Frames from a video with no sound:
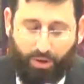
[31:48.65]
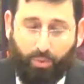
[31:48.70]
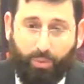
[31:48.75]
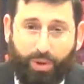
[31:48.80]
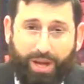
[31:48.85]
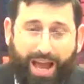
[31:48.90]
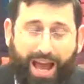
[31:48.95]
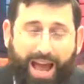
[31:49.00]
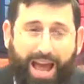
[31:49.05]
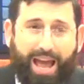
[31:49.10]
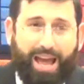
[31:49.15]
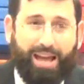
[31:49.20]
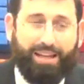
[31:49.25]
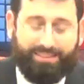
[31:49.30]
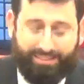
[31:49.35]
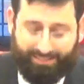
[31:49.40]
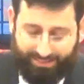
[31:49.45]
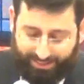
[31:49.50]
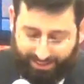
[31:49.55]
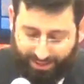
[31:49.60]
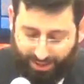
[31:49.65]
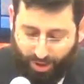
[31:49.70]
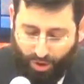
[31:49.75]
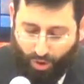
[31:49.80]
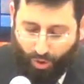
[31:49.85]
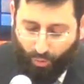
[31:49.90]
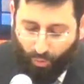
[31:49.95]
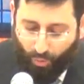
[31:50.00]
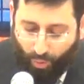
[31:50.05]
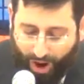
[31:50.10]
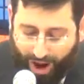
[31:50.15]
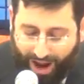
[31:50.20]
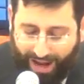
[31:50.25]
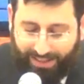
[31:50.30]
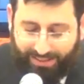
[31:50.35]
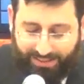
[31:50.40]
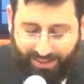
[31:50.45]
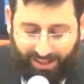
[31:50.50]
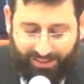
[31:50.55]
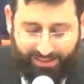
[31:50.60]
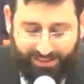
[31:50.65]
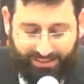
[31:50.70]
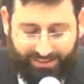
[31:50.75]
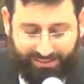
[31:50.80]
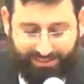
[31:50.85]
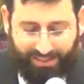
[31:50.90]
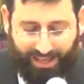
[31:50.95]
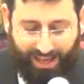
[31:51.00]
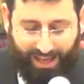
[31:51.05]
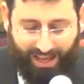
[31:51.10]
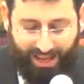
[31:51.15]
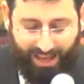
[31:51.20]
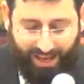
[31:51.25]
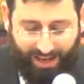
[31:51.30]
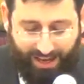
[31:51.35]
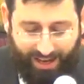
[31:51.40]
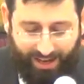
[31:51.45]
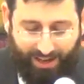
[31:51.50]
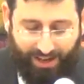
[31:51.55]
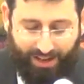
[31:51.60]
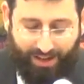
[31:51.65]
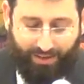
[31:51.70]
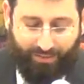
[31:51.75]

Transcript: We asked, why does it say,